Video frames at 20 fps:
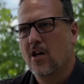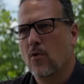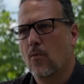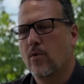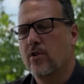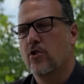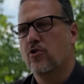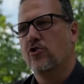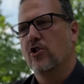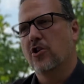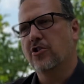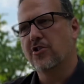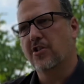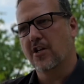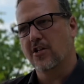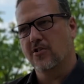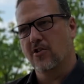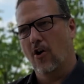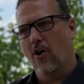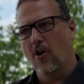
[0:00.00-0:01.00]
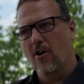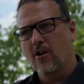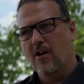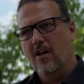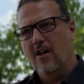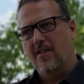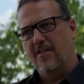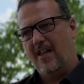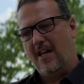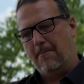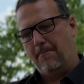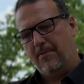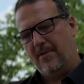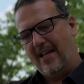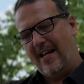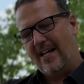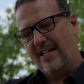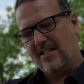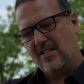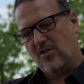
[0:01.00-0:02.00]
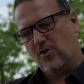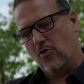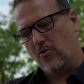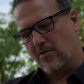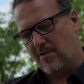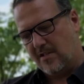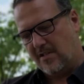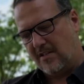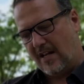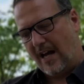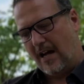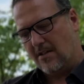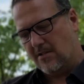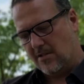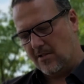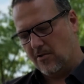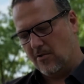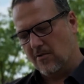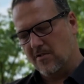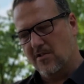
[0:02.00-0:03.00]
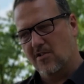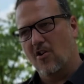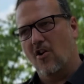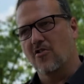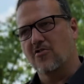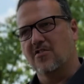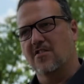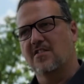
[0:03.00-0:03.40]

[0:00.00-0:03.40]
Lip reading: When you judge the guitar, they play certain styles and certain songs